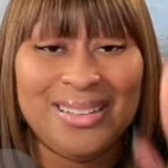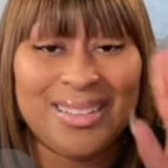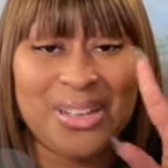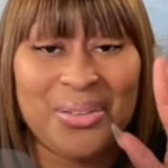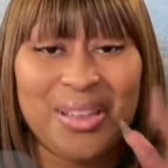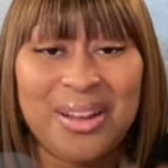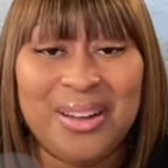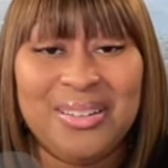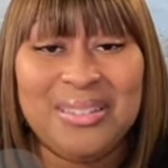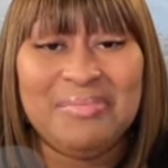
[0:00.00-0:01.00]
See you
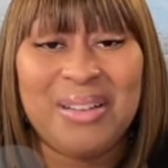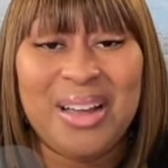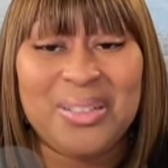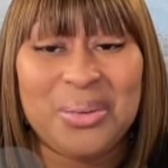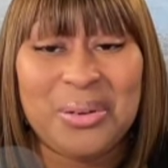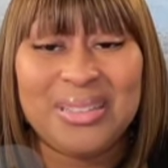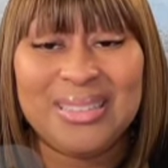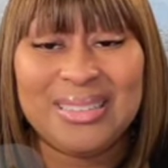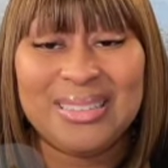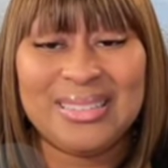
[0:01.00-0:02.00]
there. Bye, Taurus.